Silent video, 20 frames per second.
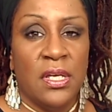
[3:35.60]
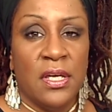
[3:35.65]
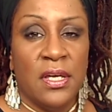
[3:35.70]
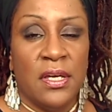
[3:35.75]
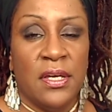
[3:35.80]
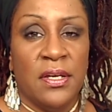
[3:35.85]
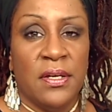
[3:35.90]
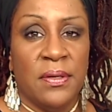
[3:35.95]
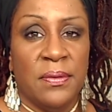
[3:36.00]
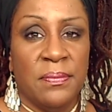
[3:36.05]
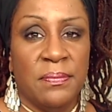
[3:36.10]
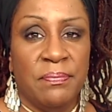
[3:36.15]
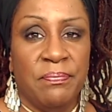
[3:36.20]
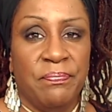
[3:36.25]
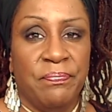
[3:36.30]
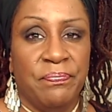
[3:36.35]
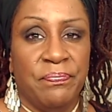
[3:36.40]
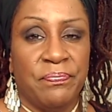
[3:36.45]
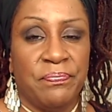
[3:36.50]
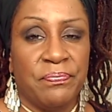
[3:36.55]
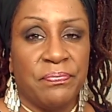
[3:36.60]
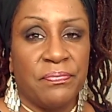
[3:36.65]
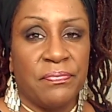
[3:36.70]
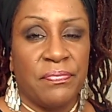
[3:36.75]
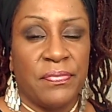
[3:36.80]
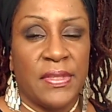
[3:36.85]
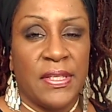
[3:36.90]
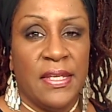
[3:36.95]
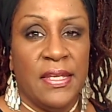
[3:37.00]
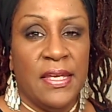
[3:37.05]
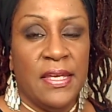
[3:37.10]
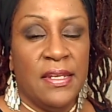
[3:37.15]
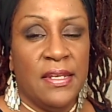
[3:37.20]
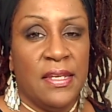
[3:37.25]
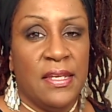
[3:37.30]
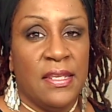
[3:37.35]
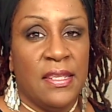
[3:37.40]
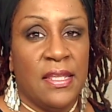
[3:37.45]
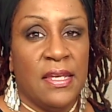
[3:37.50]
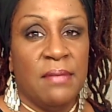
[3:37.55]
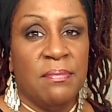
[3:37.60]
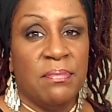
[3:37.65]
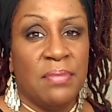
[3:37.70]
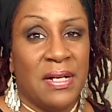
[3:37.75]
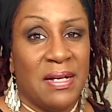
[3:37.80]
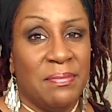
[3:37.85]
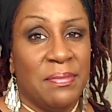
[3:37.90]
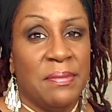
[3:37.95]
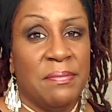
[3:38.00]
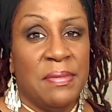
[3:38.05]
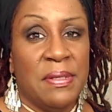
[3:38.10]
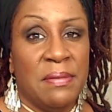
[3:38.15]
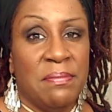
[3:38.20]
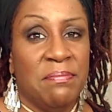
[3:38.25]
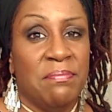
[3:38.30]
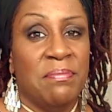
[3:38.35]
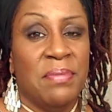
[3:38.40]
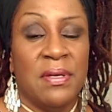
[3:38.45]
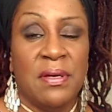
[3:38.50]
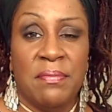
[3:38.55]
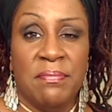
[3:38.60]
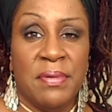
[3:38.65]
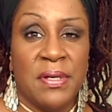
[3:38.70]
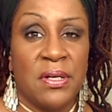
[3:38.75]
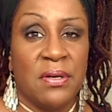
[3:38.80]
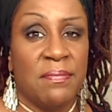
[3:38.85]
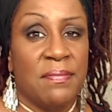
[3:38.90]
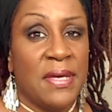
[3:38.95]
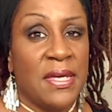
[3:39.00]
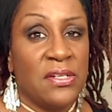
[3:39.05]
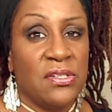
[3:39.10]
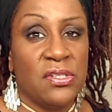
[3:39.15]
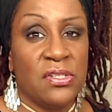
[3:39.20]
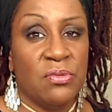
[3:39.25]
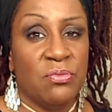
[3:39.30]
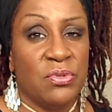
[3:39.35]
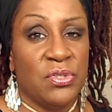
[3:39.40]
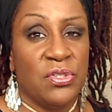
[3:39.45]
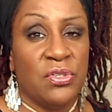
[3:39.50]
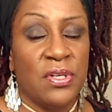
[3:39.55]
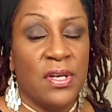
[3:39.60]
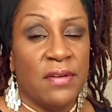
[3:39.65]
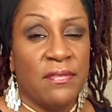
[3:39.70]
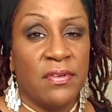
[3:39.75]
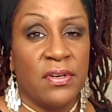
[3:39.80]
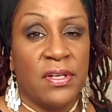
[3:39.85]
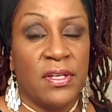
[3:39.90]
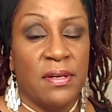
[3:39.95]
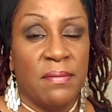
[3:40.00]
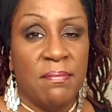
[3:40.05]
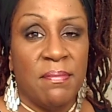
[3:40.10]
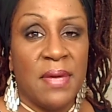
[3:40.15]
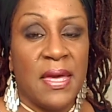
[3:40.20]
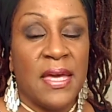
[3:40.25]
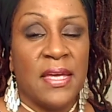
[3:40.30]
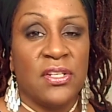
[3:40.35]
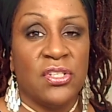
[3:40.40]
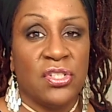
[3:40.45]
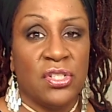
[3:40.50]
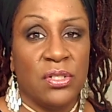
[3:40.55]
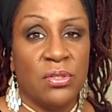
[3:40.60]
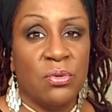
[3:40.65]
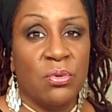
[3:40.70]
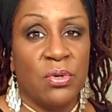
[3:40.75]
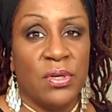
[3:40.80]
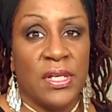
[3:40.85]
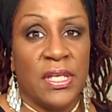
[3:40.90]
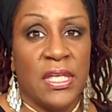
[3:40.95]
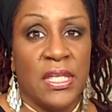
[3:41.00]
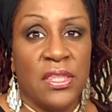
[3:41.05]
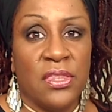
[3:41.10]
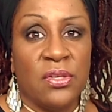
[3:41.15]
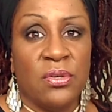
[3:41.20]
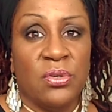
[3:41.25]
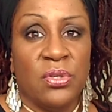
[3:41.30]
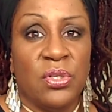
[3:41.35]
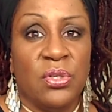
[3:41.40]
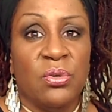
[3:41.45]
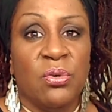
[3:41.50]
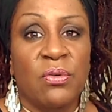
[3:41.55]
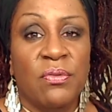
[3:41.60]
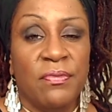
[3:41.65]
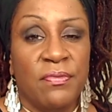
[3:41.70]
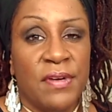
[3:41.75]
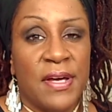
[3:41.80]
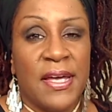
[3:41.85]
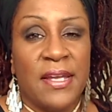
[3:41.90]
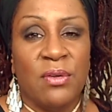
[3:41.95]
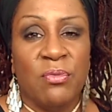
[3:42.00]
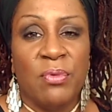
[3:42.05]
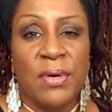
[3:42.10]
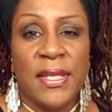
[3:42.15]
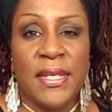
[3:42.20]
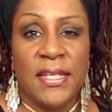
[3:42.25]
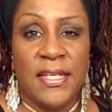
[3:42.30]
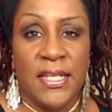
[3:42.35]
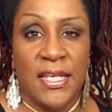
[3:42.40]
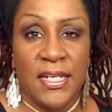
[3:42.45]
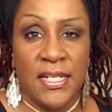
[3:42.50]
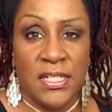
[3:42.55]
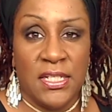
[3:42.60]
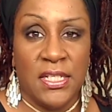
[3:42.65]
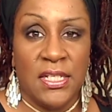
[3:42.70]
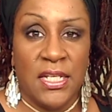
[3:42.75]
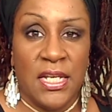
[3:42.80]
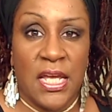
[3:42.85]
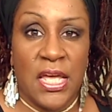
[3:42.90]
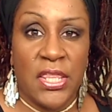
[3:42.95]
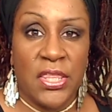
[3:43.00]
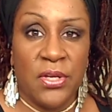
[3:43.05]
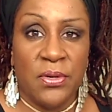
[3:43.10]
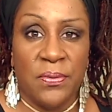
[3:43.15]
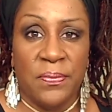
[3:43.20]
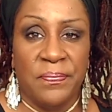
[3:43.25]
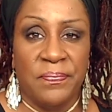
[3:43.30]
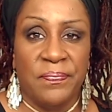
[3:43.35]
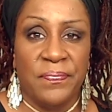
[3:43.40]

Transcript: And they probably be a bigger match than what you ever could imagine, or either you'll find a way to get it together.